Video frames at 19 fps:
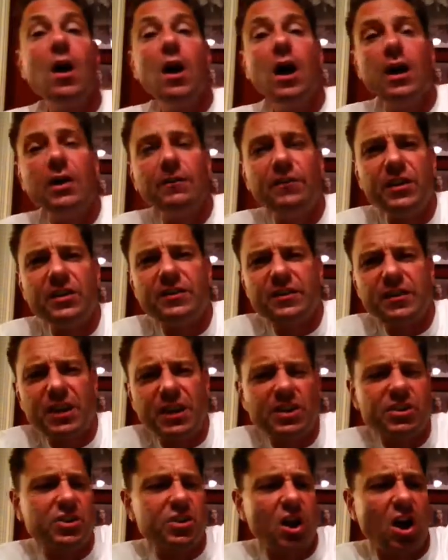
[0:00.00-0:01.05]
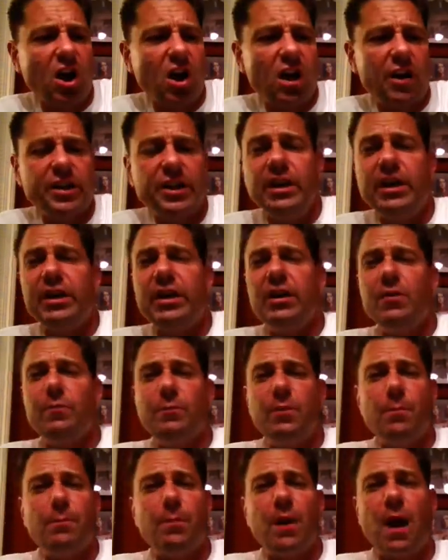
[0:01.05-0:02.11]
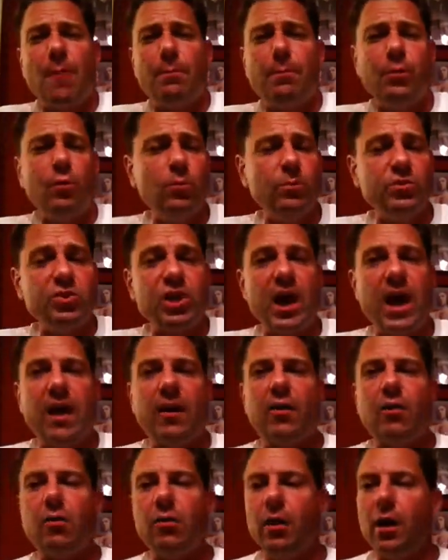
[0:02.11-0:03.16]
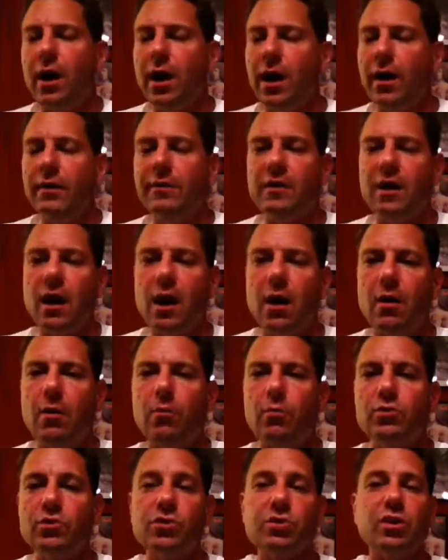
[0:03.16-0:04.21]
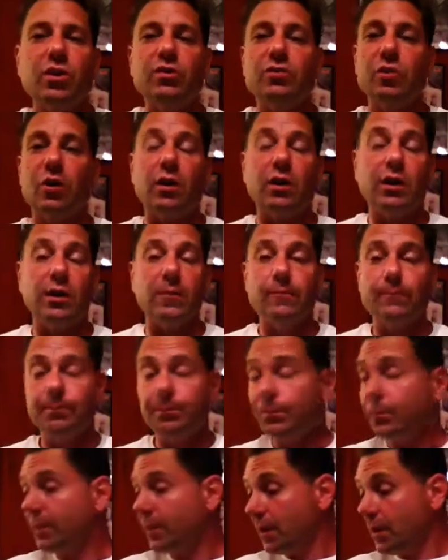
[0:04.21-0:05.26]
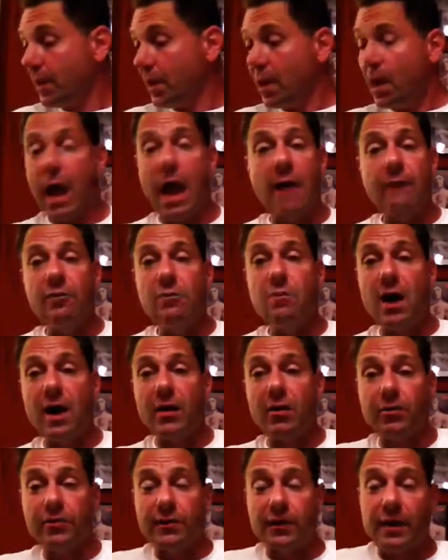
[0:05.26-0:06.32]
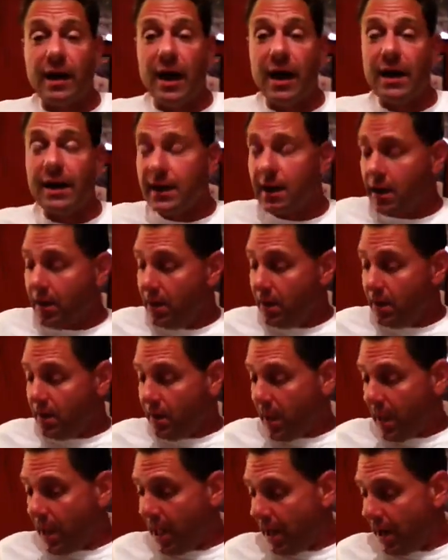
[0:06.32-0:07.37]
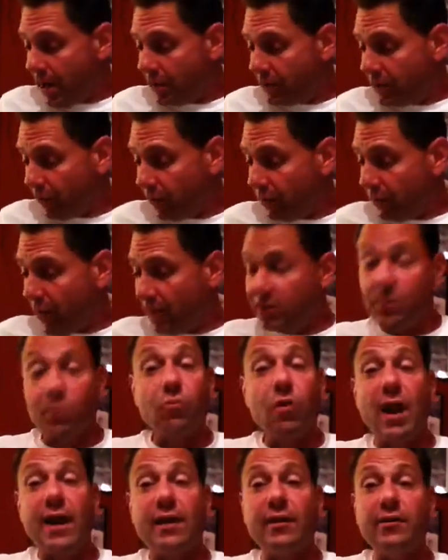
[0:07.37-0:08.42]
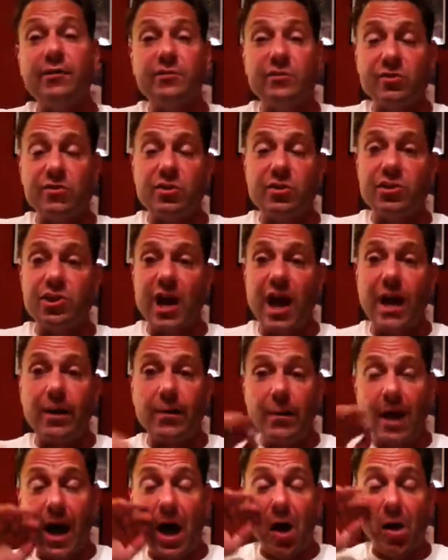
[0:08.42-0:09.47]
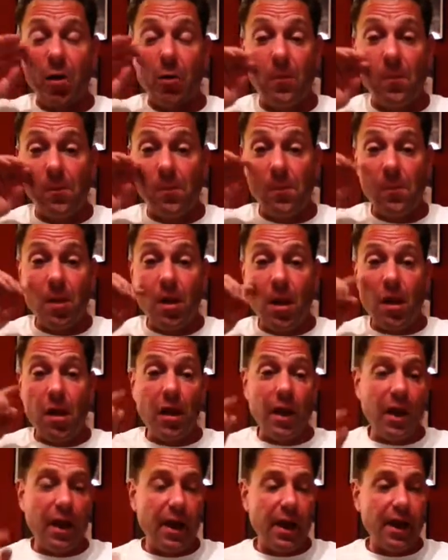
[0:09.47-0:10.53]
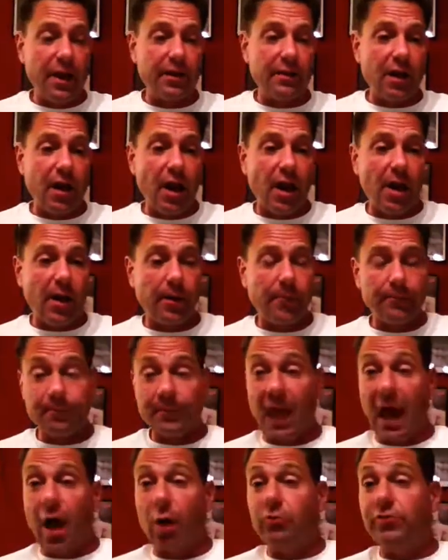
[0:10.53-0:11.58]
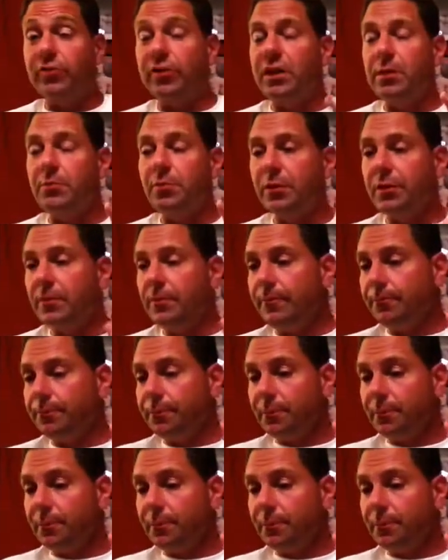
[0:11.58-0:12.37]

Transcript: Hey VC, John here, the Bip Bop Boom channel, and uh, we're just going to talk heavy metal today. And I just pulled out some records just to chat about them. And uh, housekeeping,